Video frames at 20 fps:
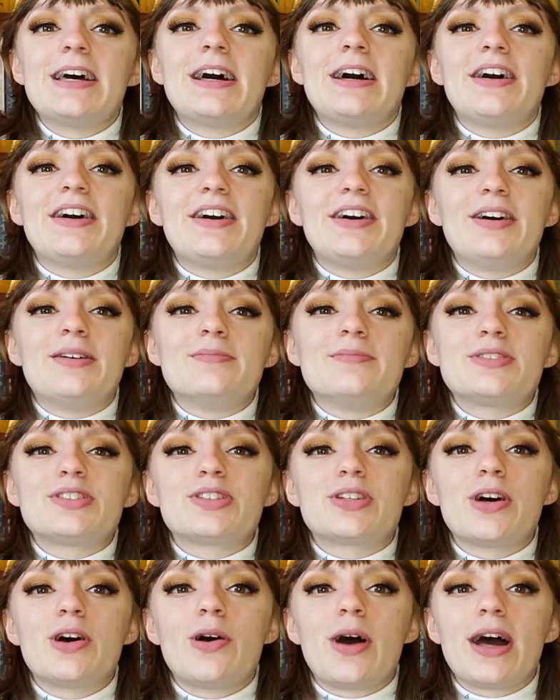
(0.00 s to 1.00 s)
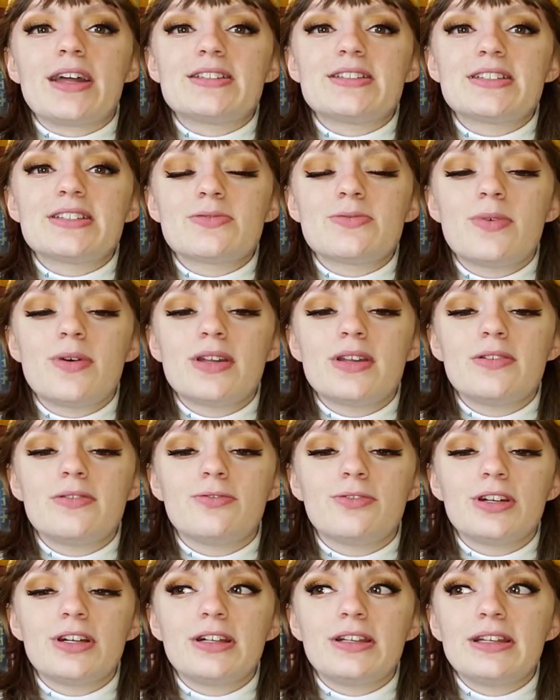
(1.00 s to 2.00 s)
So I just want
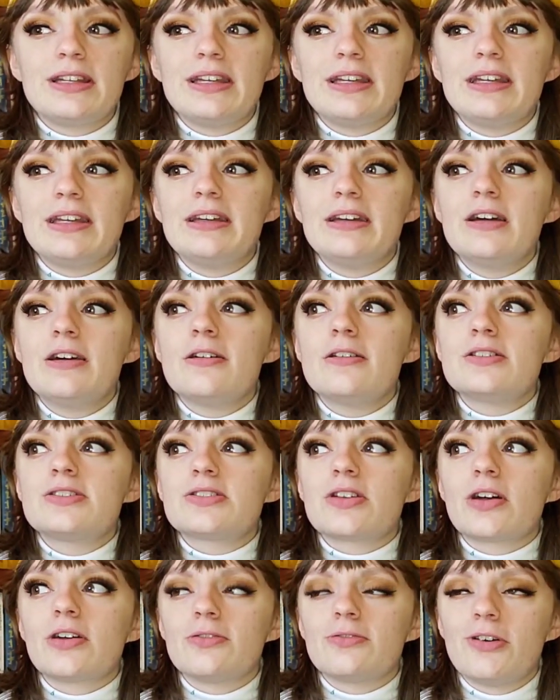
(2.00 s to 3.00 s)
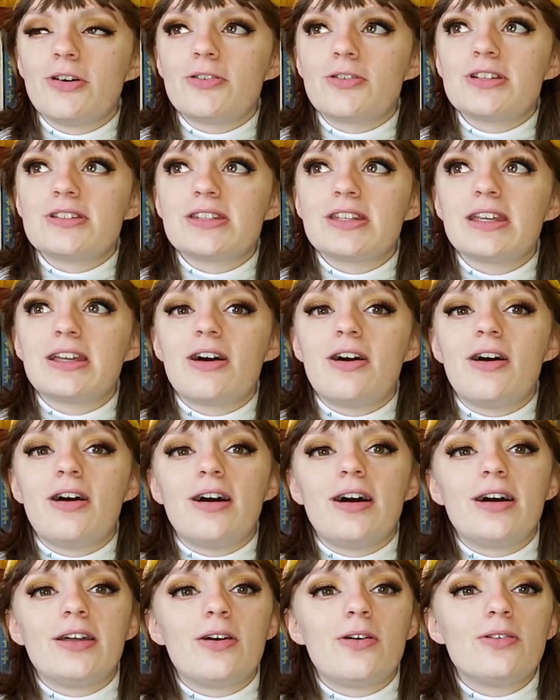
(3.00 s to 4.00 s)
to really start focusing
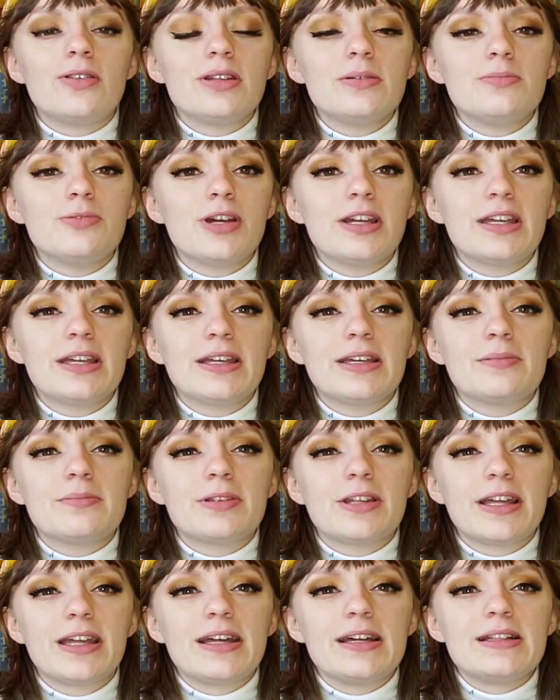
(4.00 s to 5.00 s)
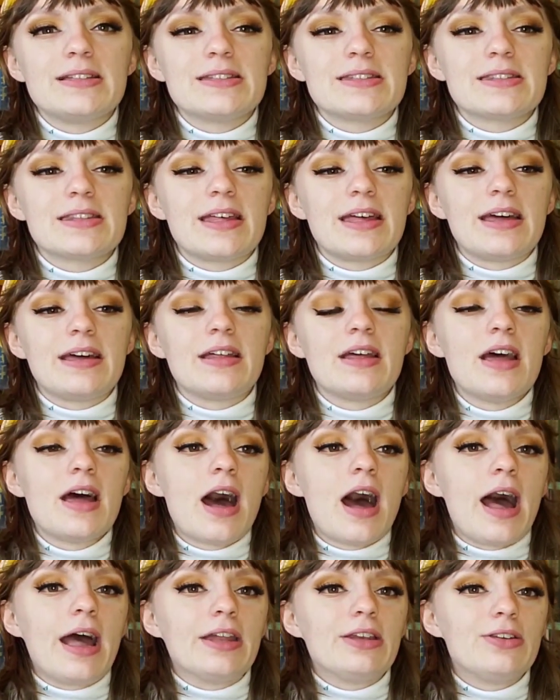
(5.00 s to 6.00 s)
on only bringing in plants that
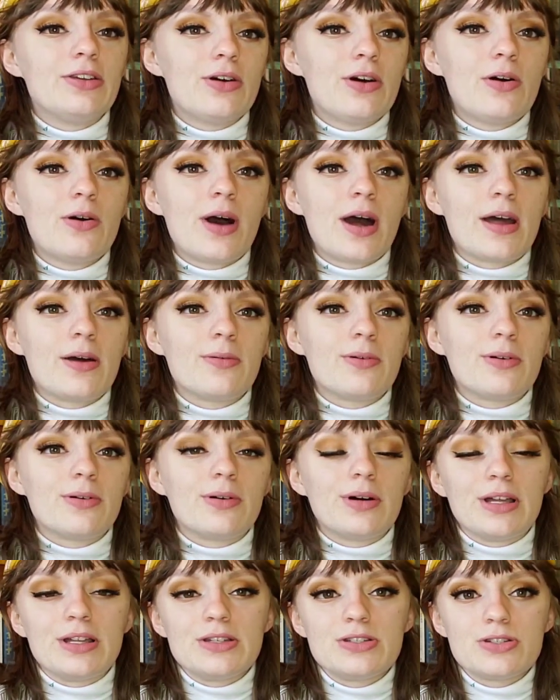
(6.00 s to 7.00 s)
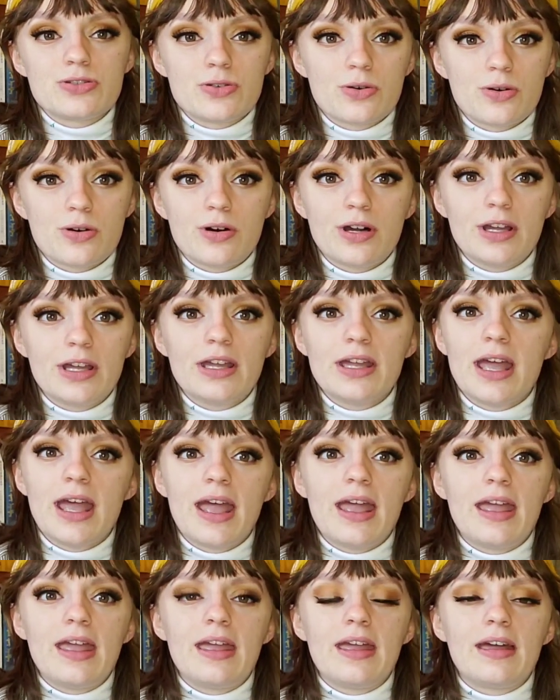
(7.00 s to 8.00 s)
I know I will enjoy,
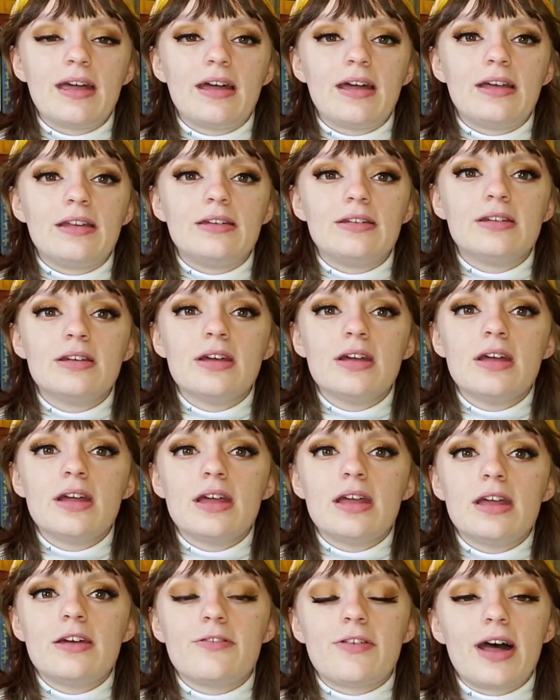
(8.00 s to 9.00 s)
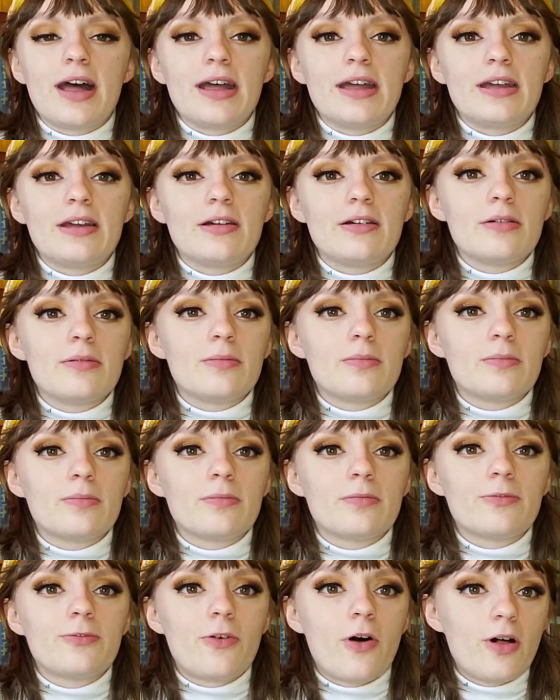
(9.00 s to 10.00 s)
and if I
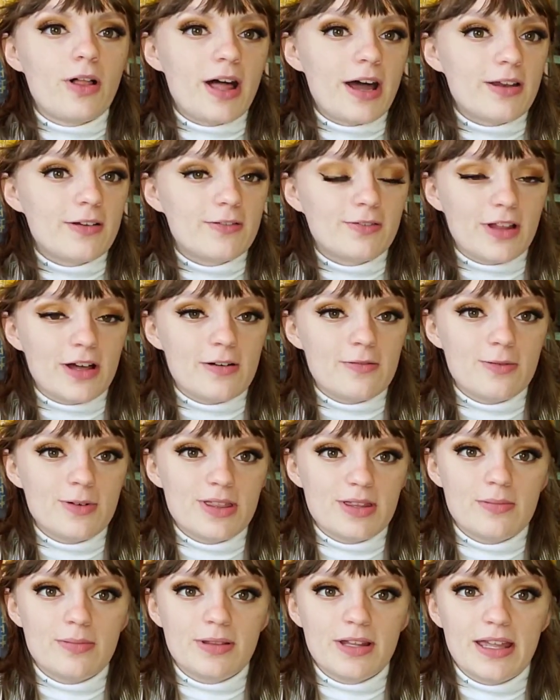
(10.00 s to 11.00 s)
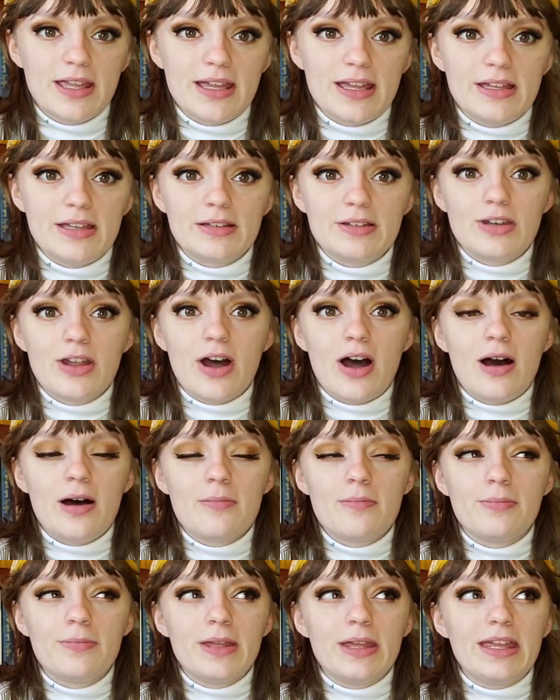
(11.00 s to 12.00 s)
fall out of love with a plant,
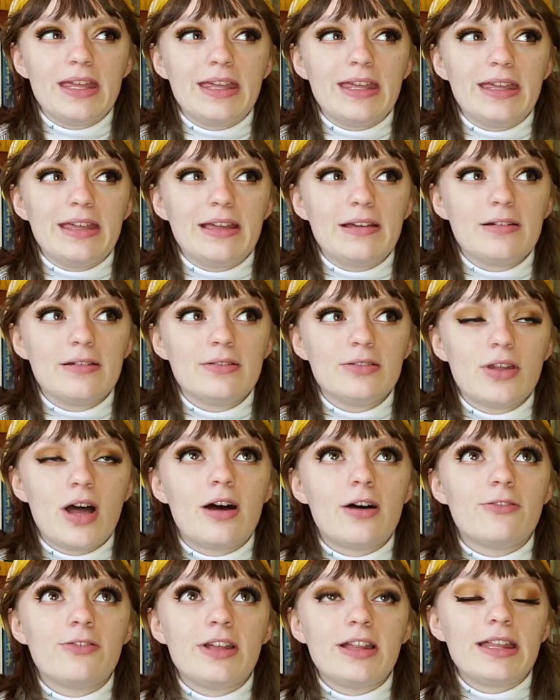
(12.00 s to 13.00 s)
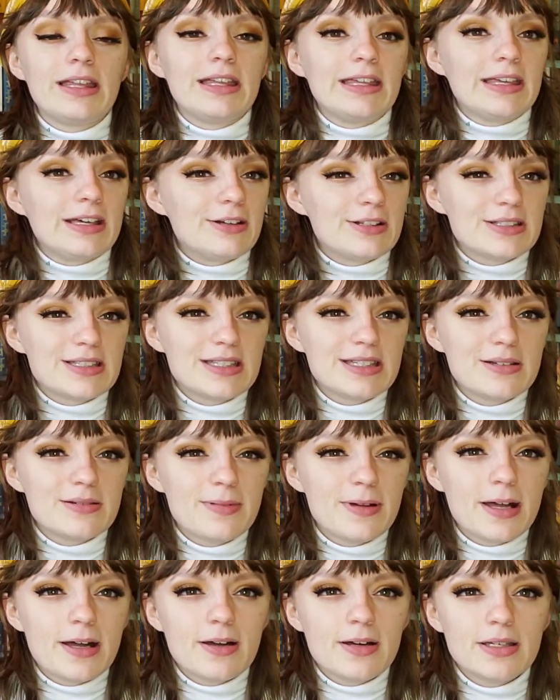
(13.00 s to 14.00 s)
not feeling guilty
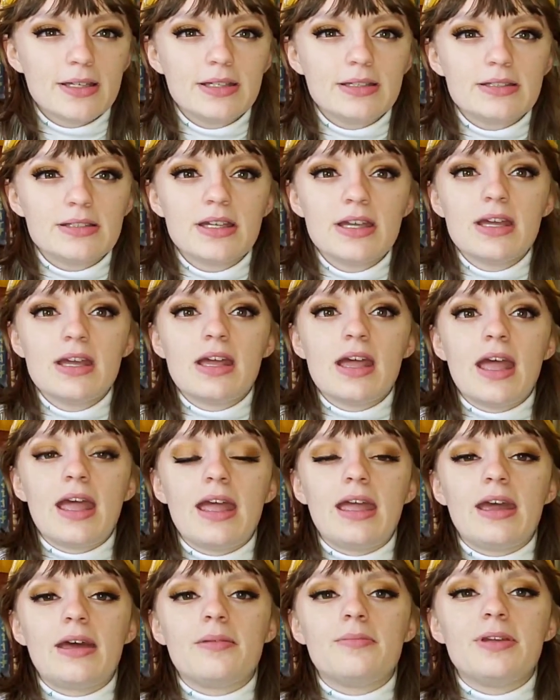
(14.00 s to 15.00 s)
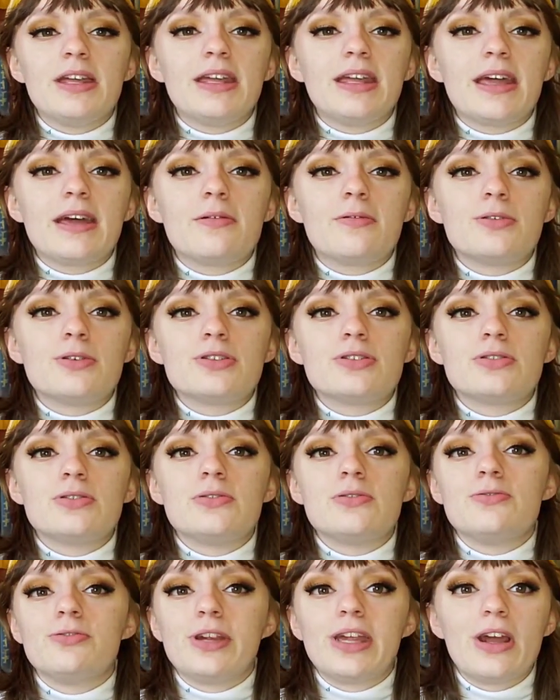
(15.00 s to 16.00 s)
about it and being able to
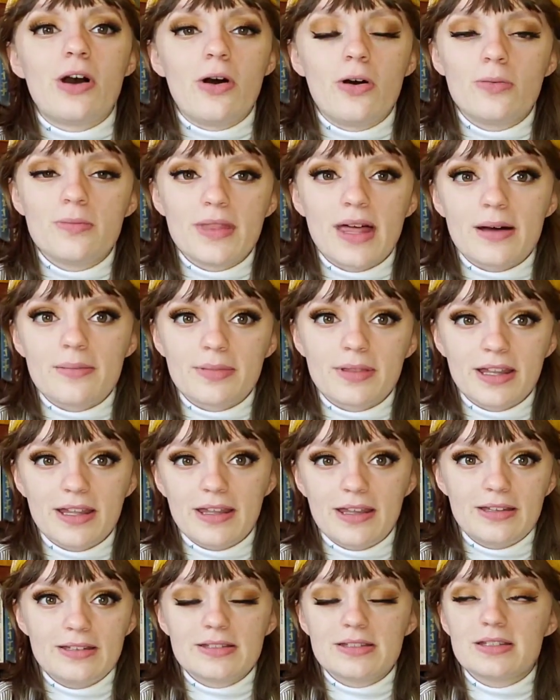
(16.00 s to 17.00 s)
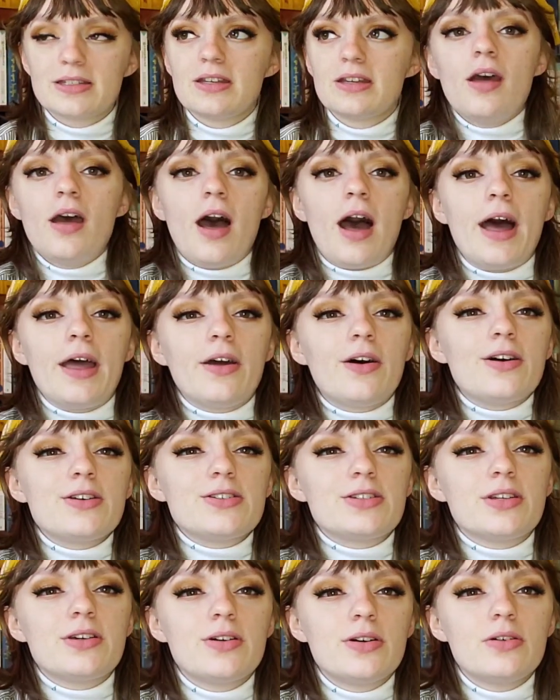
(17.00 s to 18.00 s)
rehome that plant. I
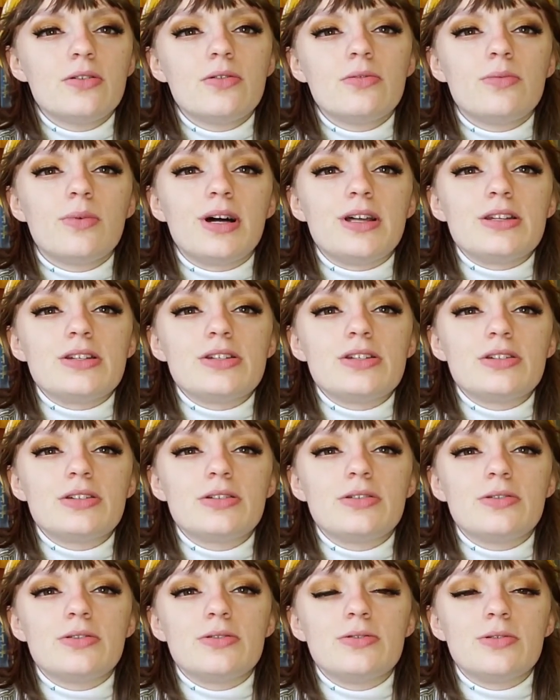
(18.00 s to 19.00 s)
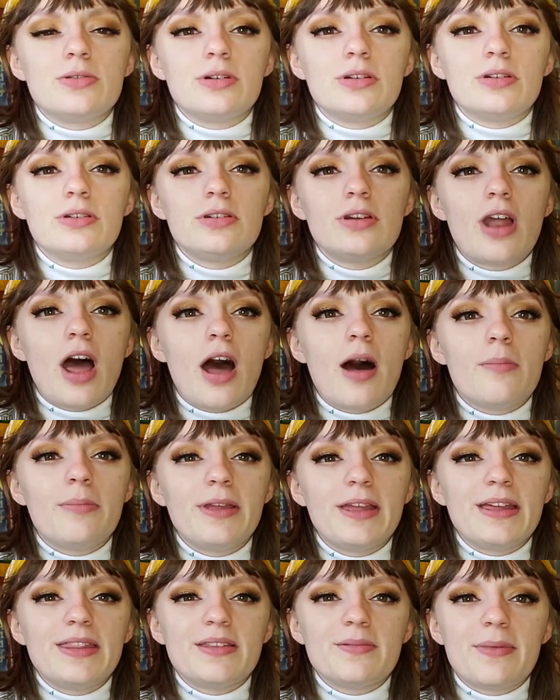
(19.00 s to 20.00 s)
also want to not
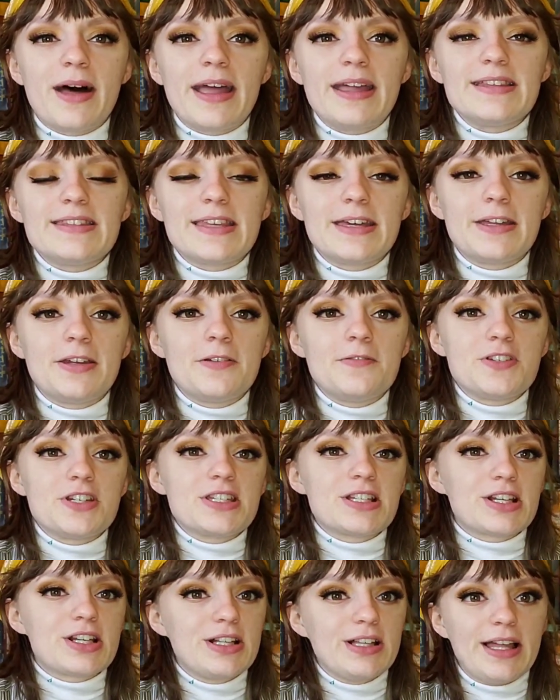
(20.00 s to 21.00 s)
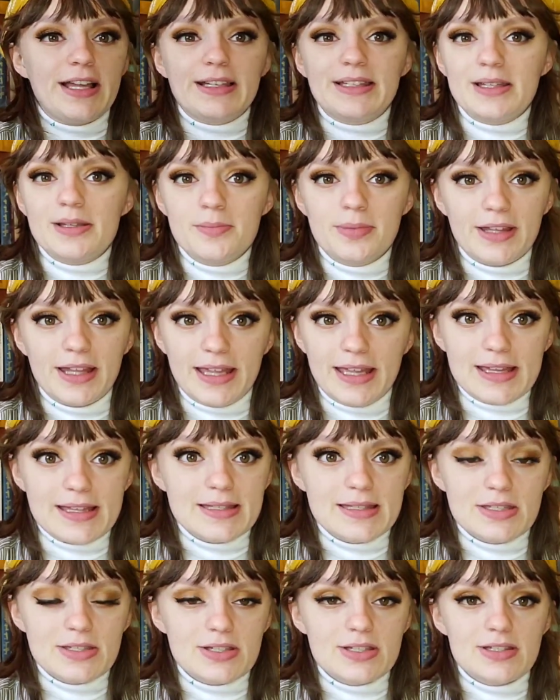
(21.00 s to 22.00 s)
be in the mindset of just collecting
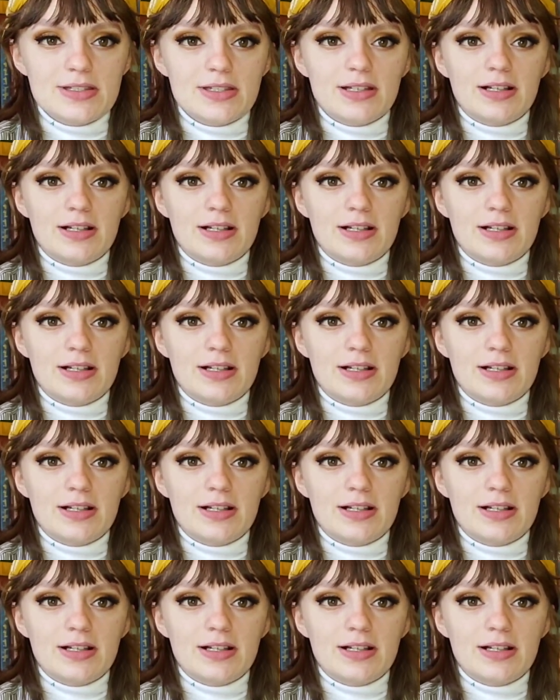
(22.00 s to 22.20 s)
plants just to